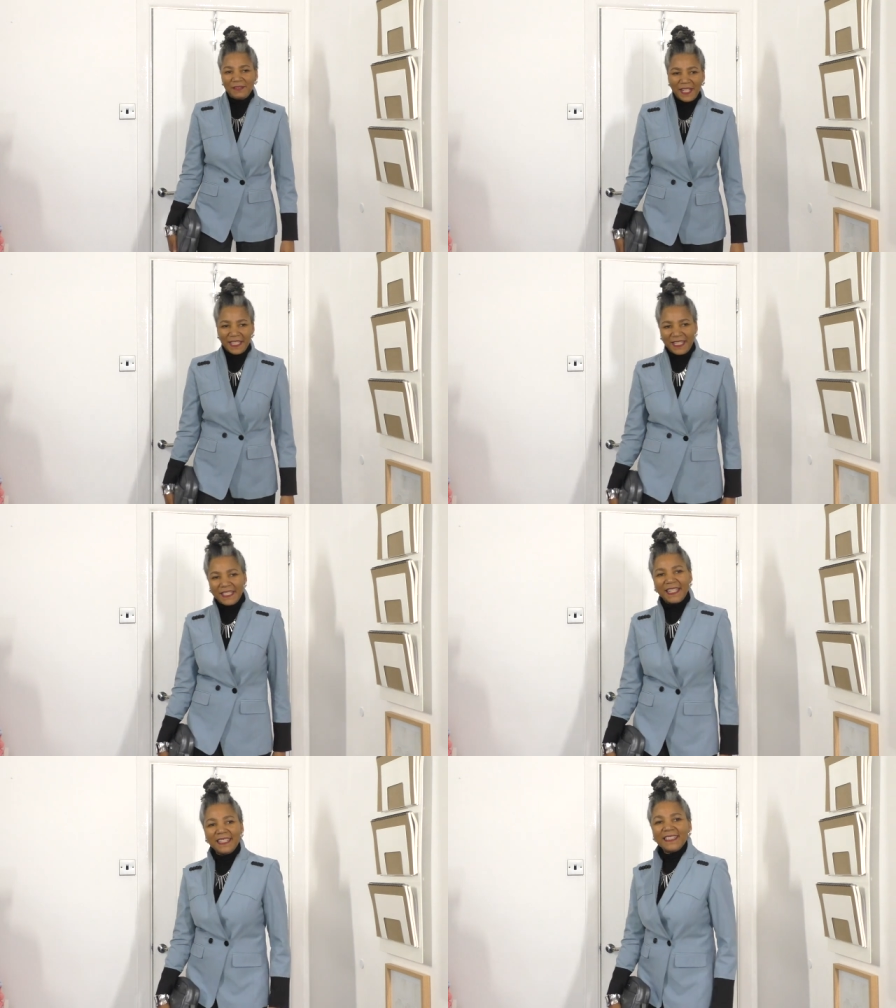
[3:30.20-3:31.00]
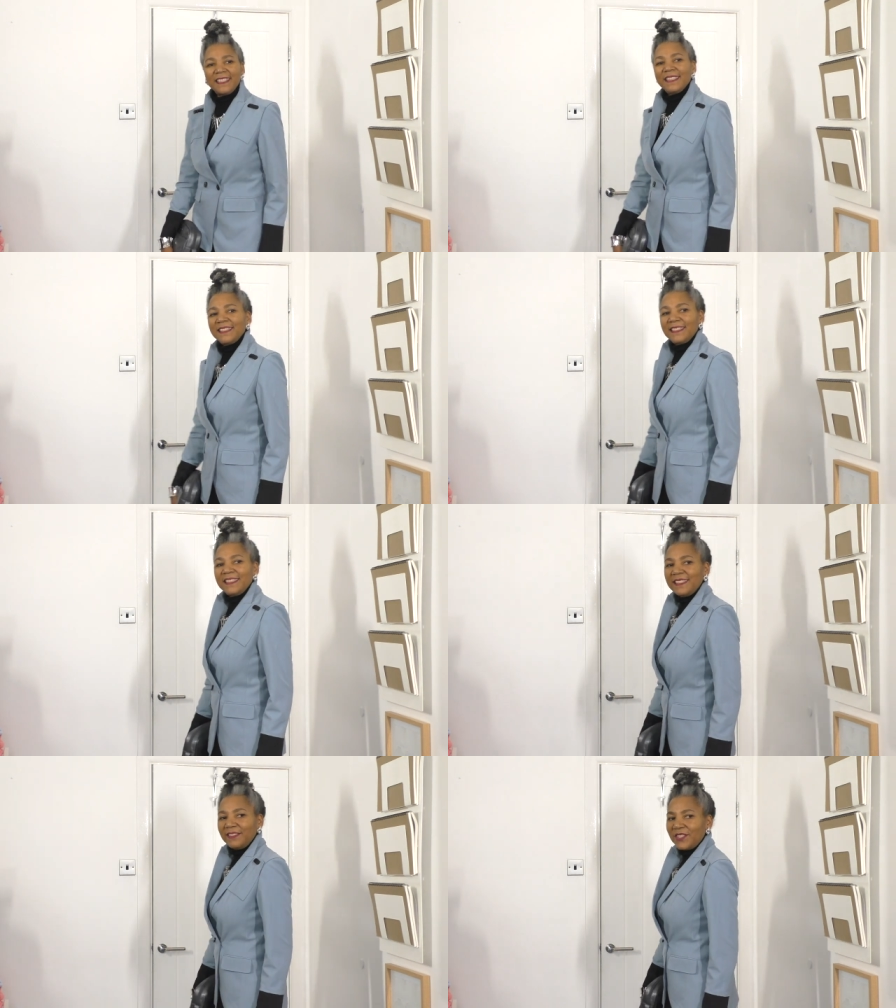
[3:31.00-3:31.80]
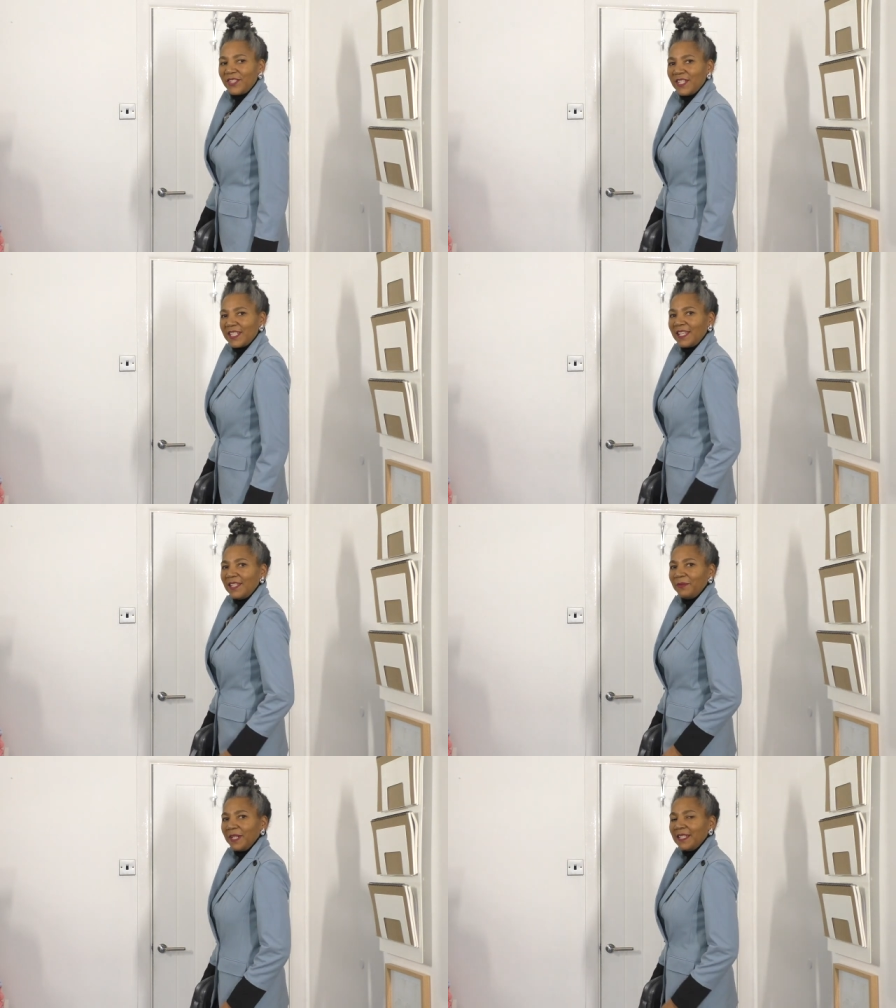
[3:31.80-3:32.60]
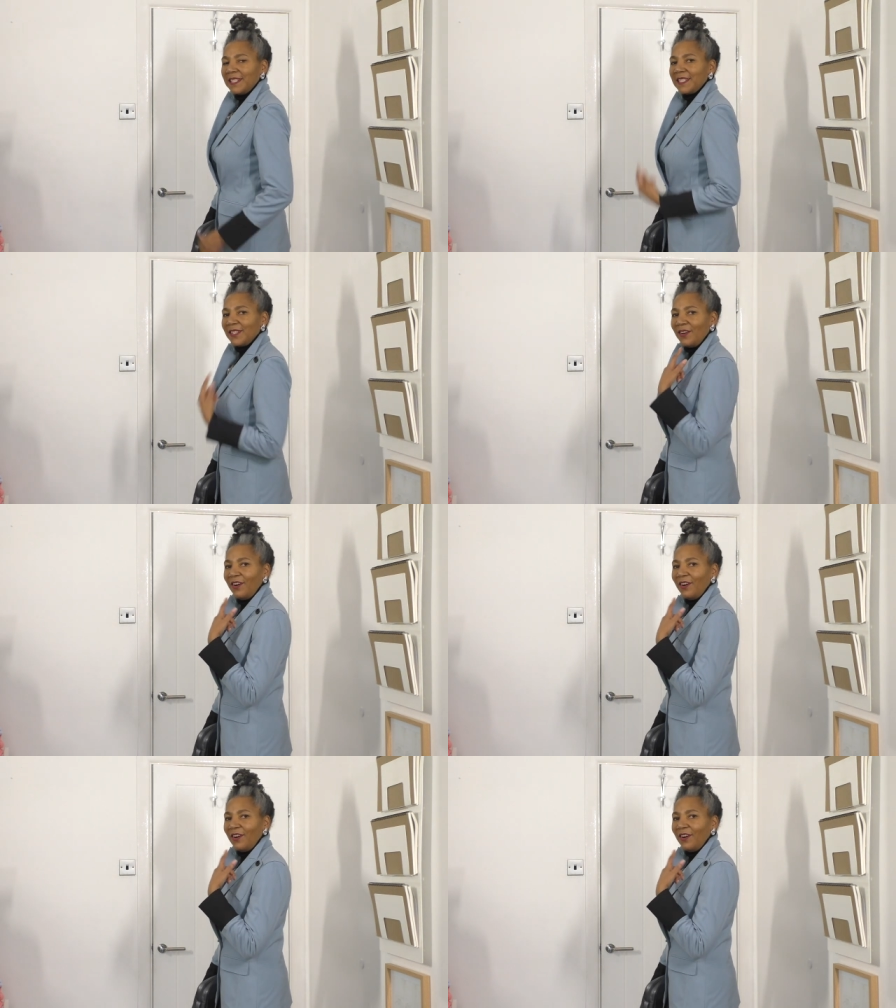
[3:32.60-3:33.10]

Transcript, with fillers: I'm liking that. So they turn sideways.